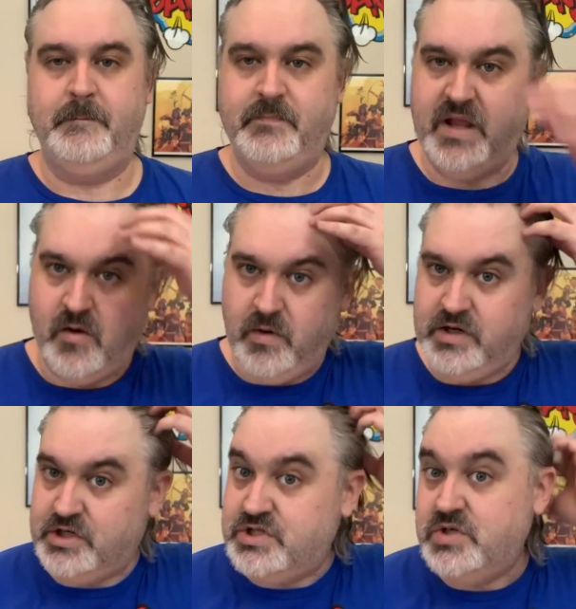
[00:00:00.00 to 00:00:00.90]
Now, when
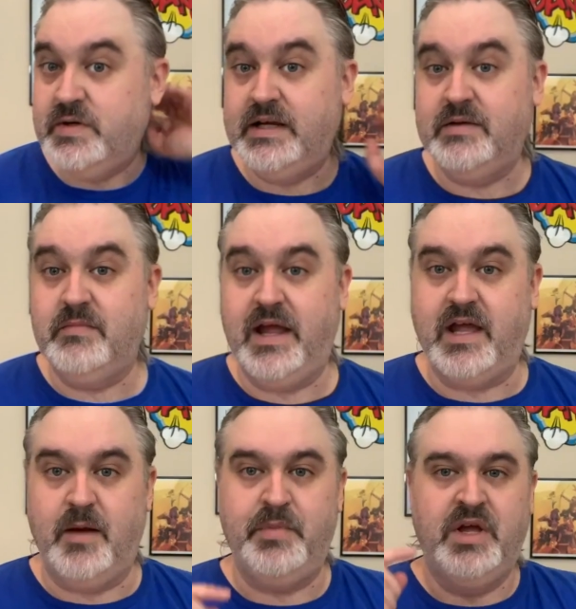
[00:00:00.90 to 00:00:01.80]
you're doing
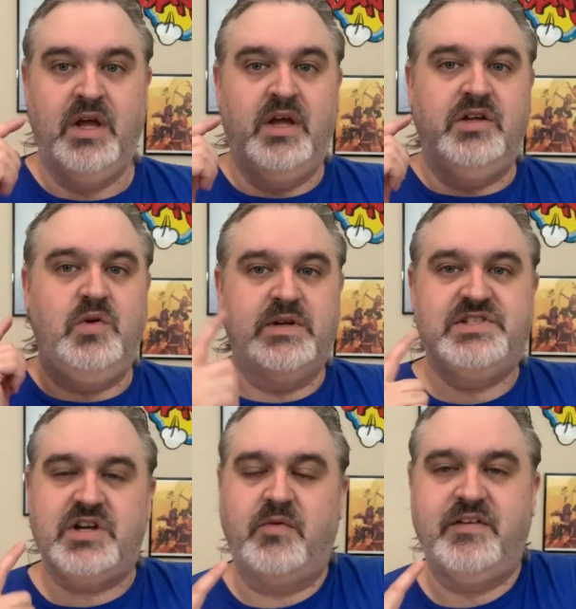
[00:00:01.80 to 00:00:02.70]
makeup, you wanna
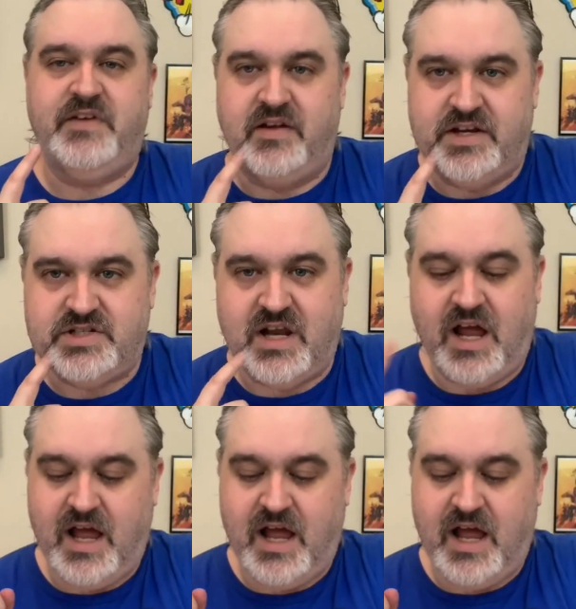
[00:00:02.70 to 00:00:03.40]
start with a foundation.